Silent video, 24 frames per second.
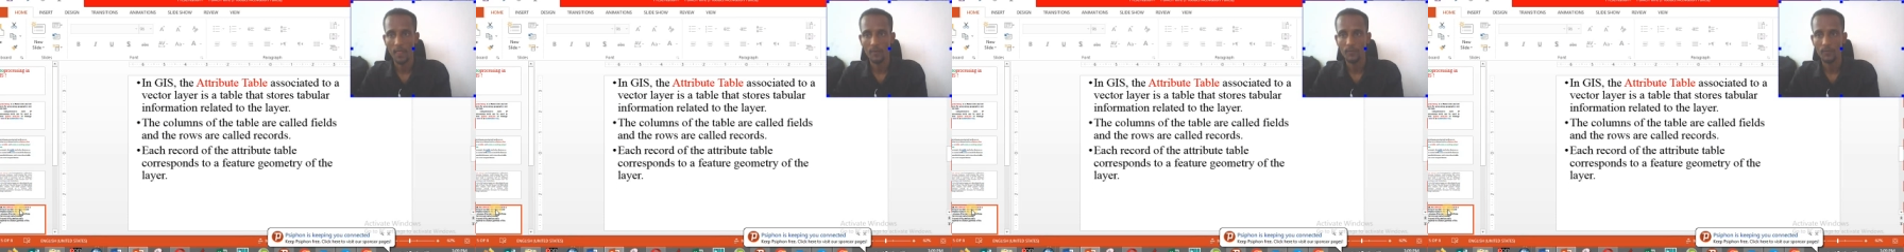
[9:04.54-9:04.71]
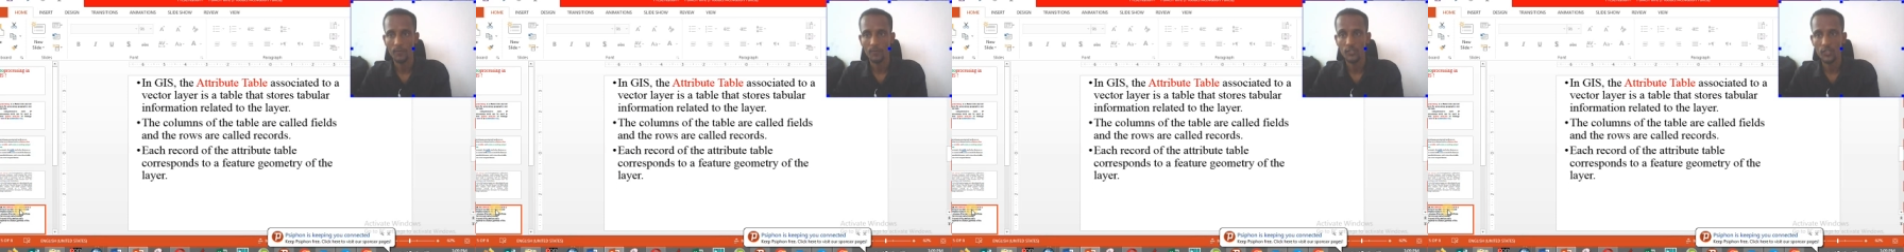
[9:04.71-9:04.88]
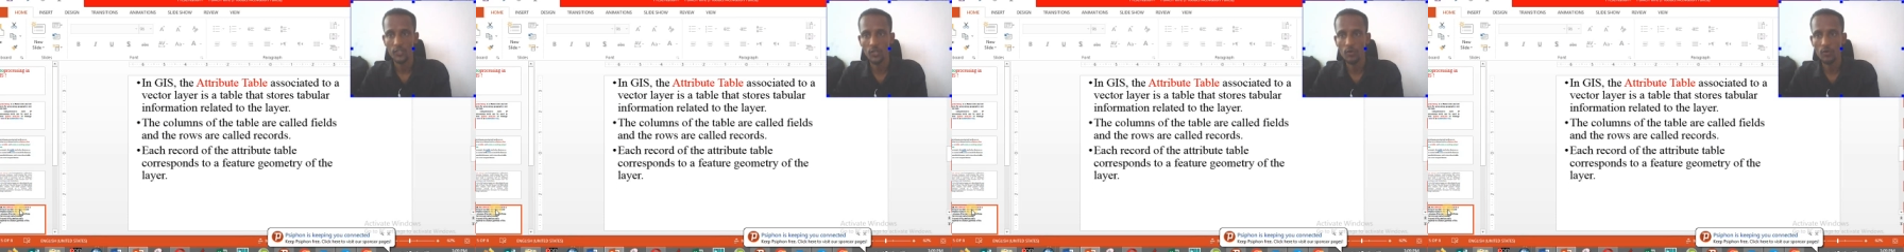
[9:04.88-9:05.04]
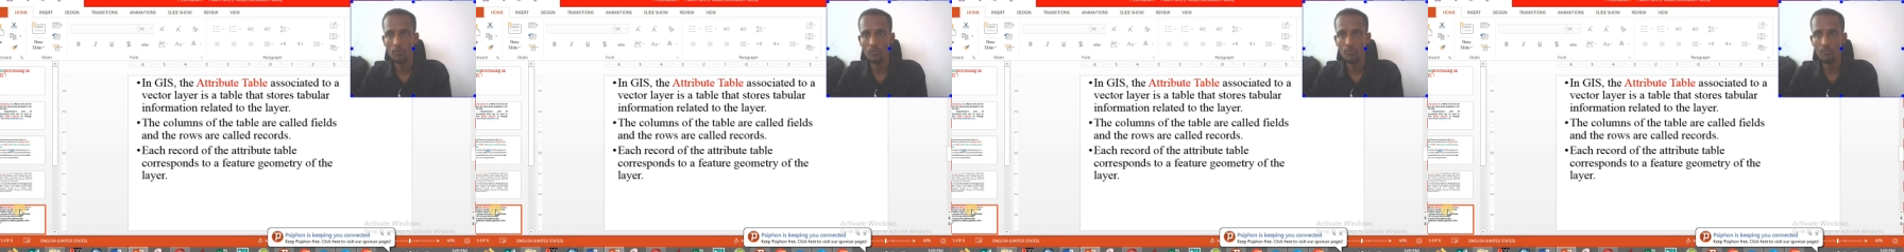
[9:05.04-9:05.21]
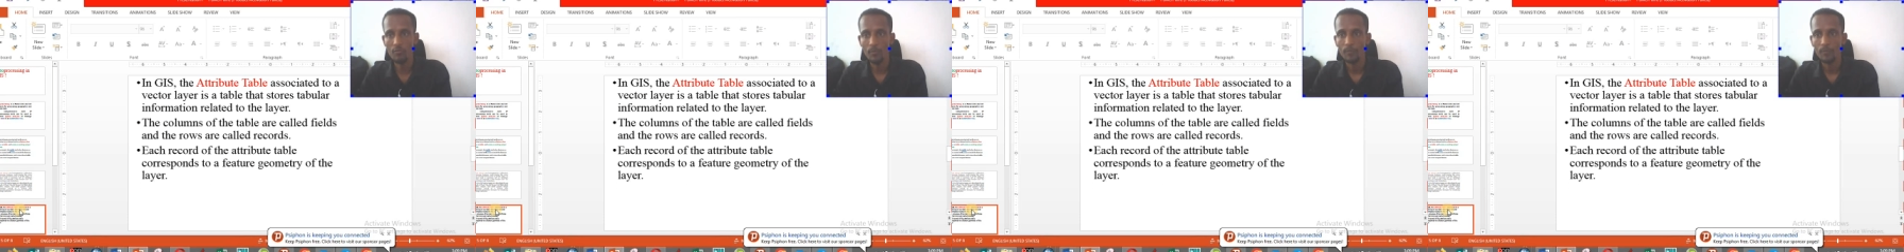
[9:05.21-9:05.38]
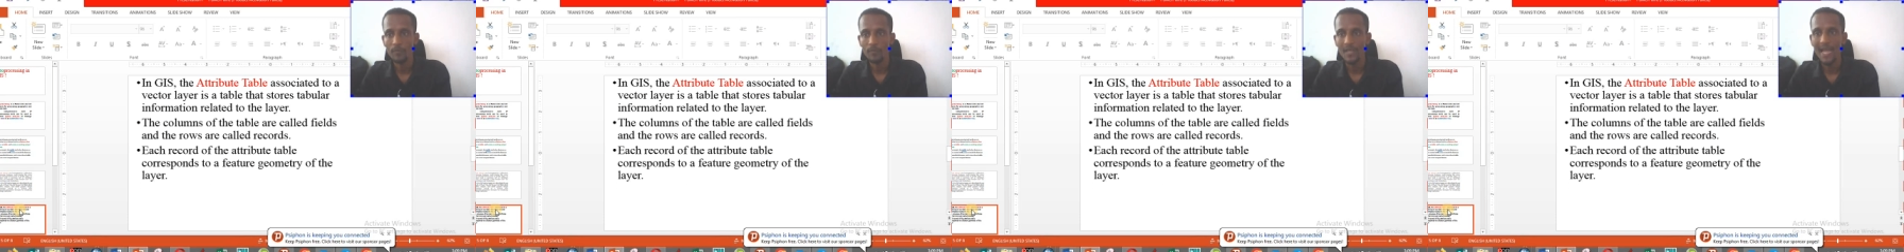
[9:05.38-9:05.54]

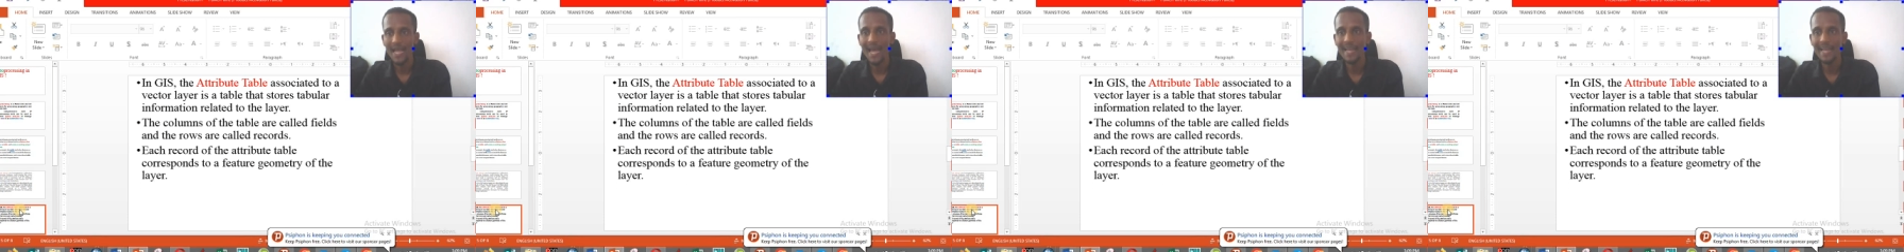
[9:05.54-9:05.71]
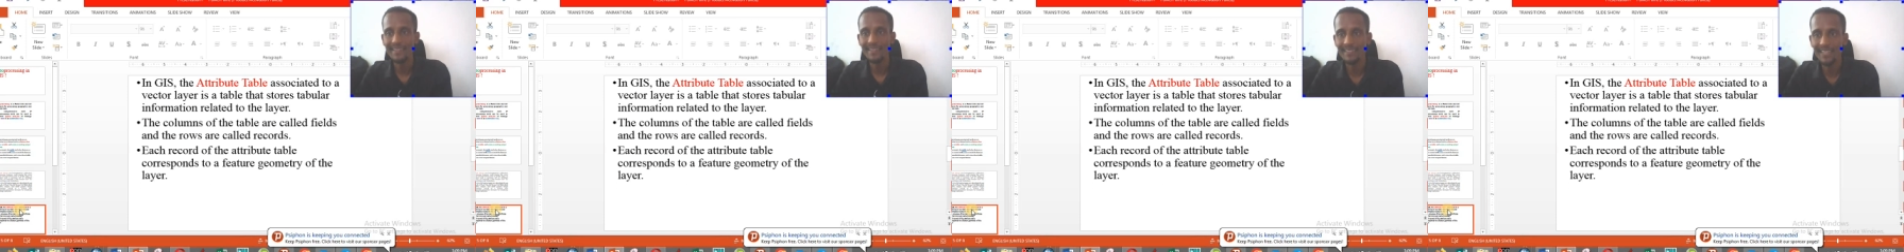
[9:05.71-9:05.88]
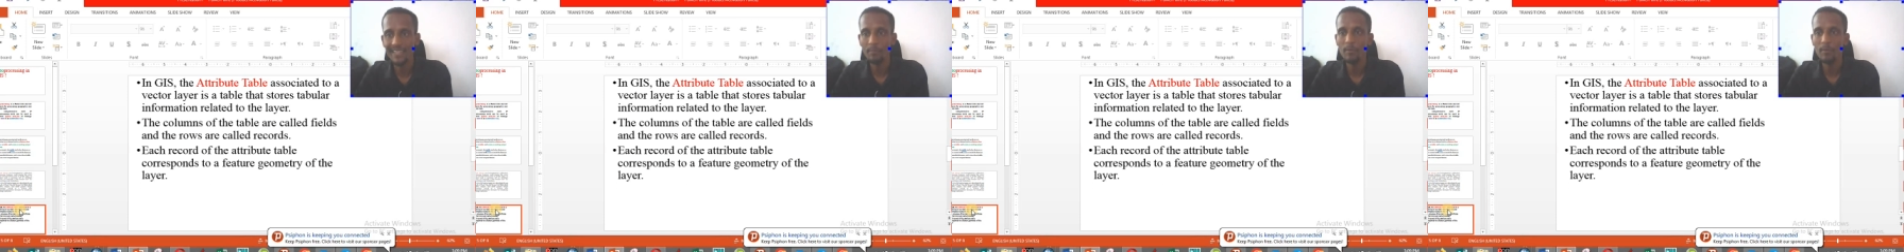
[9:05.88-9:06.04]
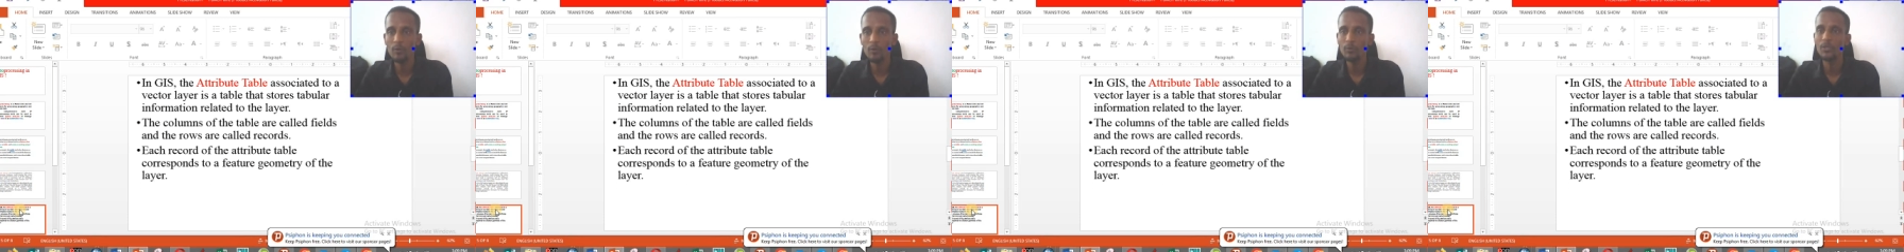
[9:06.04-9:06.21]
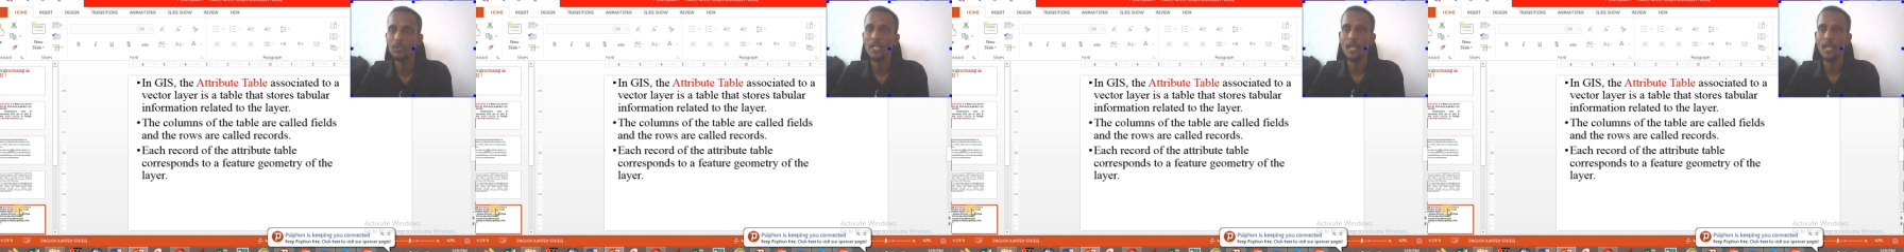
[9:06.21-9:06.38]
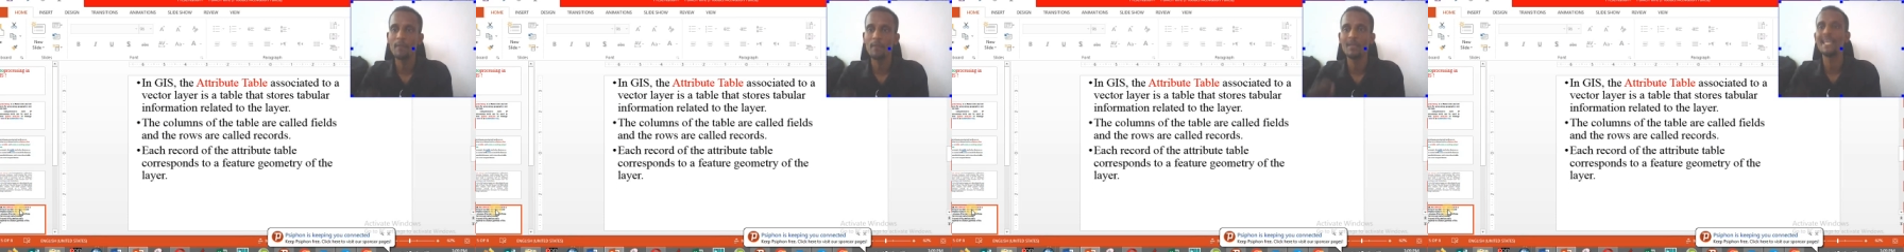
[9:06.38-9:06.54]
so attribute
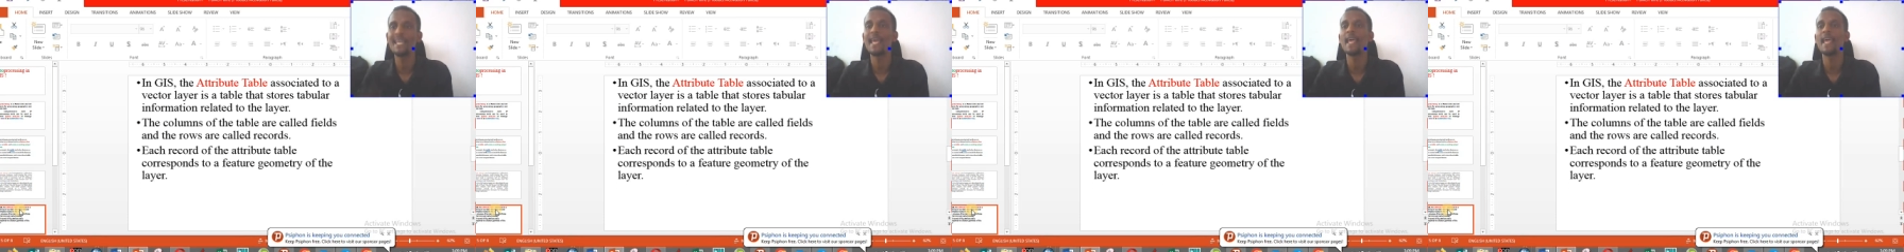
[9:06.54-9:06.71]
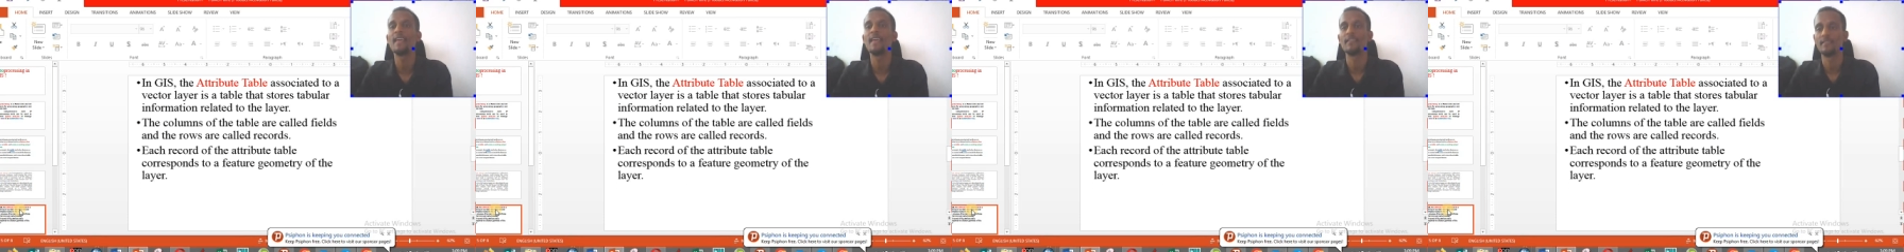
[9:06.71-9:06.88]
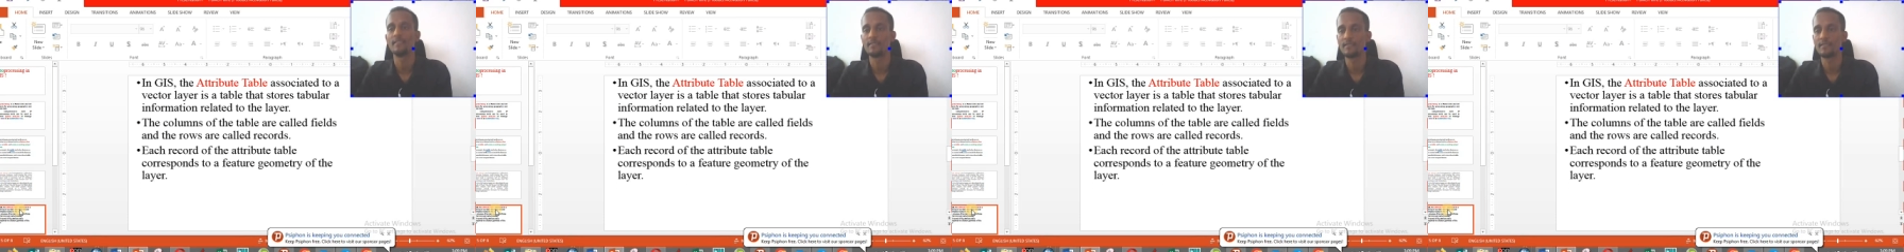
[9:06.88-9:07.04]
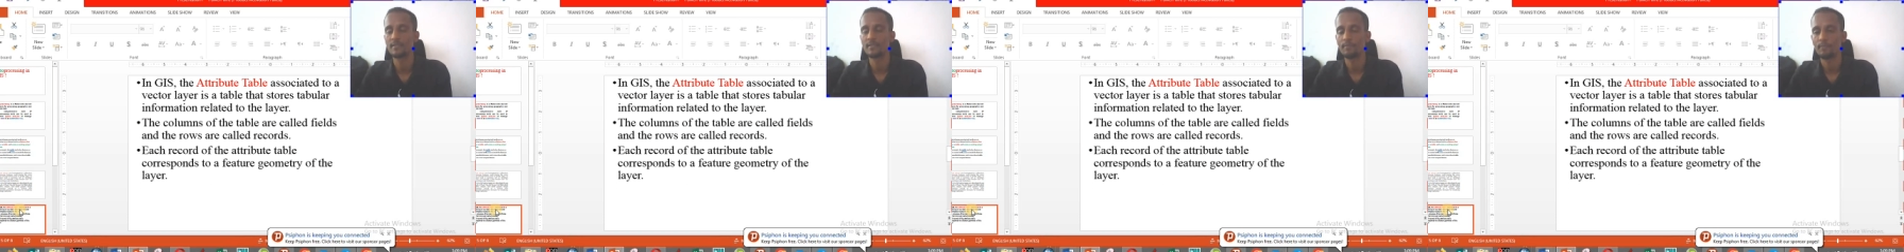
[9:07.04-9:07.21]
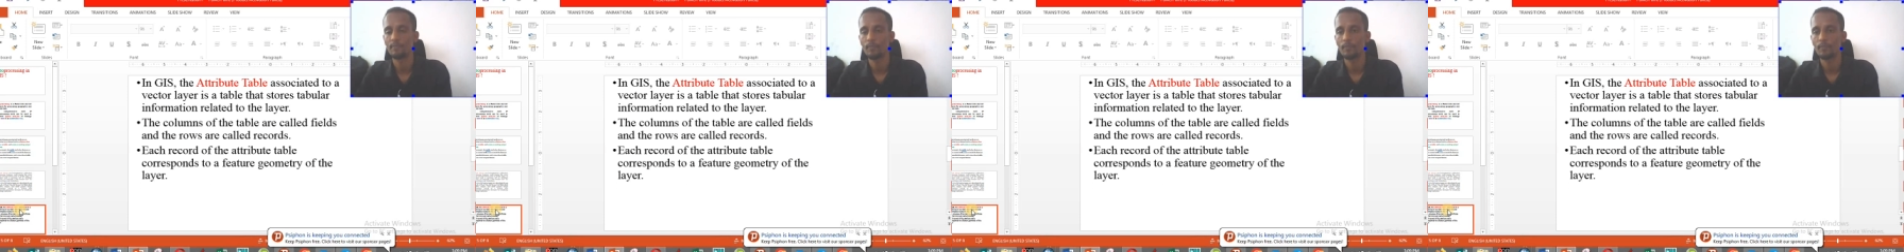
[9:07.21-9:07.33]
table is